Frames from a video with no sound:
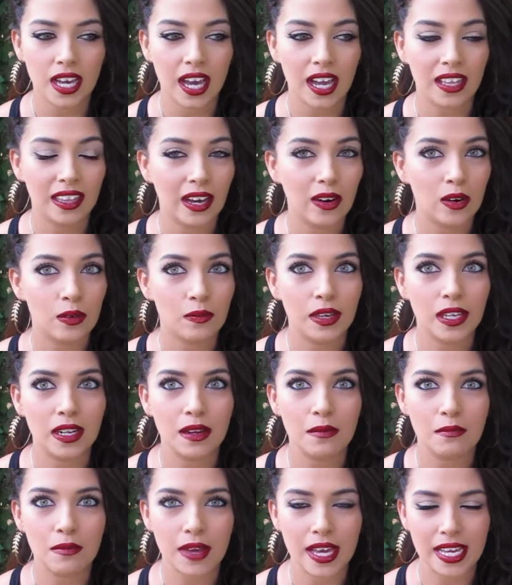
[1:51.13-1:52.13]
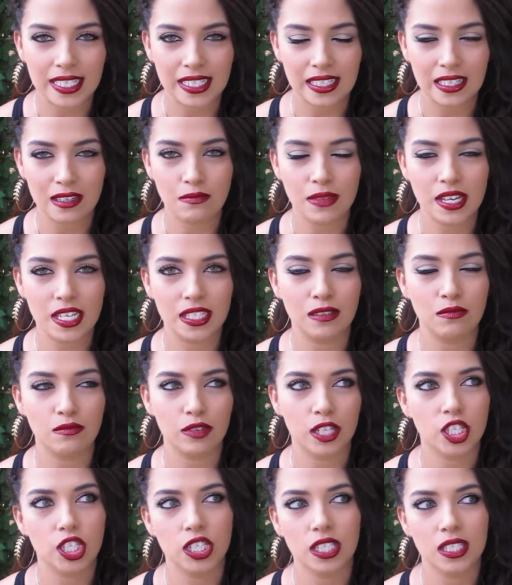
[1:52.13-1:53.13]
and that would be an amazing
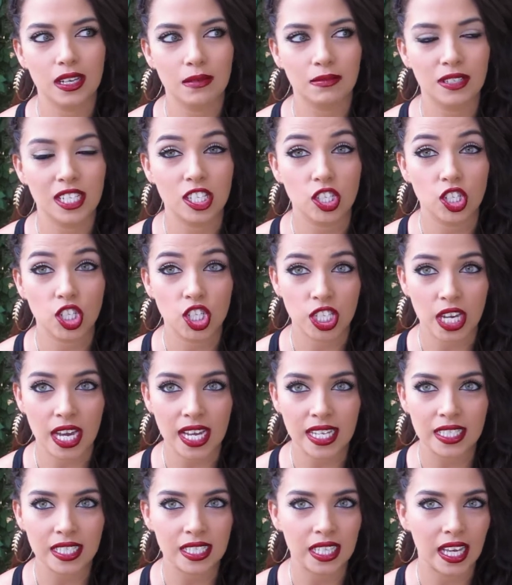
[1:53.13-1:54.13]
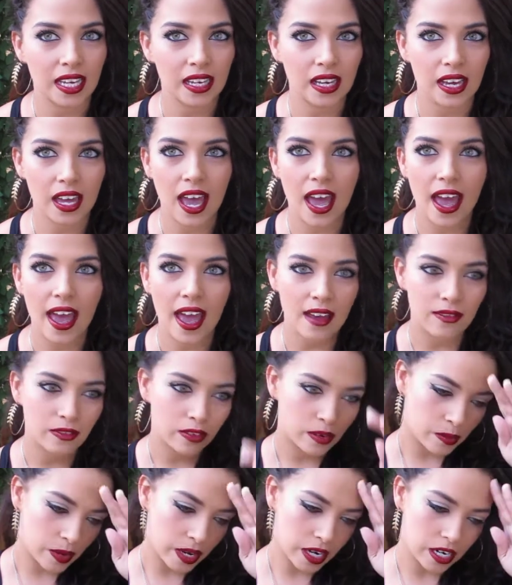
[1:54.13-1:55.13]
brush, except it sheds. Like
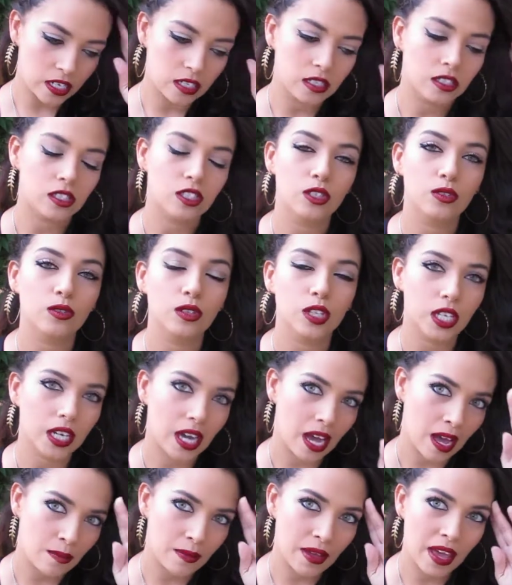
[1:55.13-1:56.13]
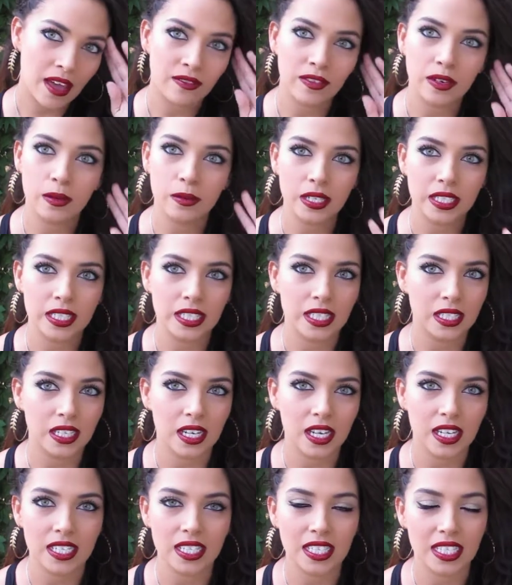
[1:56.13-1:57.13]
everywhere you look up, everyone's
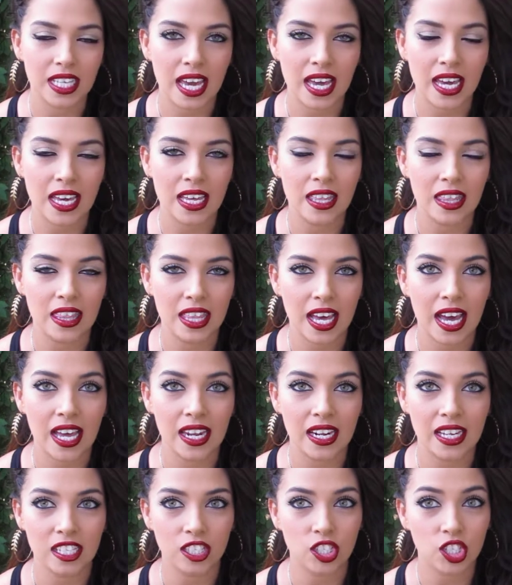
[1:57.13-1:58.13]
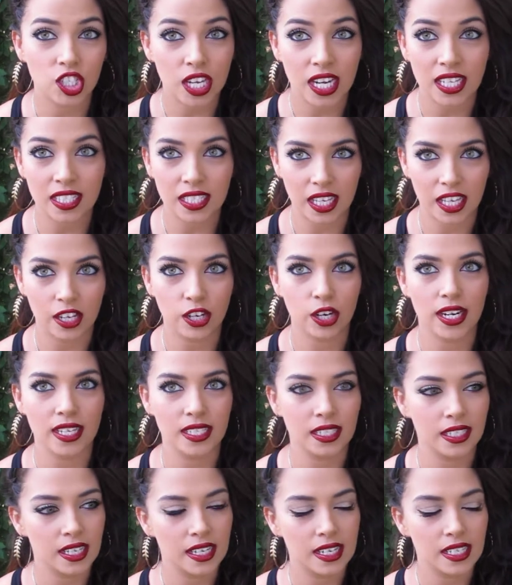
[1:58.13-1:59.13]
gonna say that it sheds like
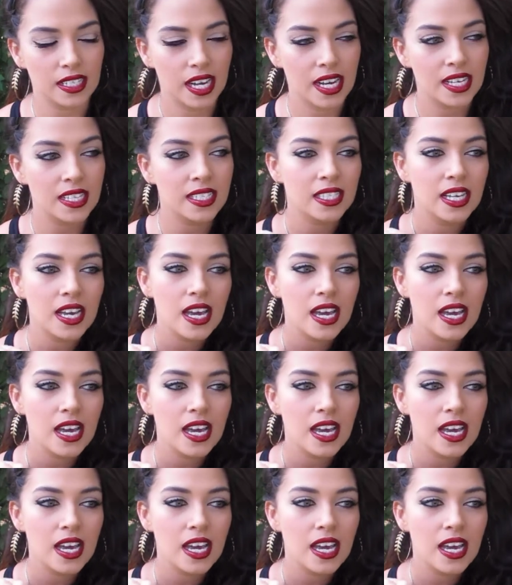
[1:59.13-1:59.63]
crazy, and it does.